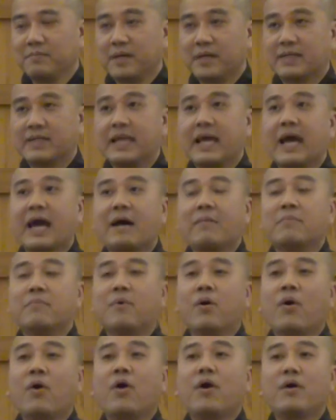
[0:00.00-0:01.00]
But there
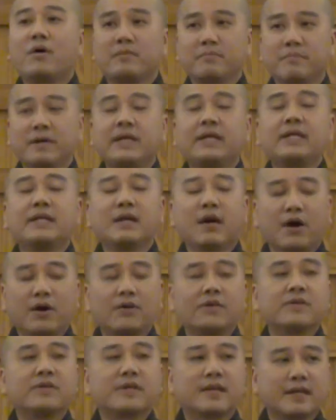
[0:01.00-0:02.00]
are many
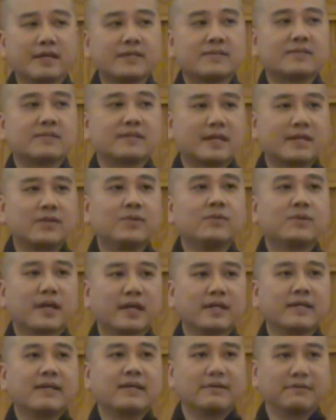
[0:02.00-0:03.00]
other things that you
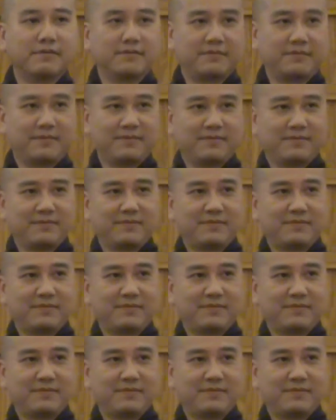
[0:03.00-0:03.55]
can give.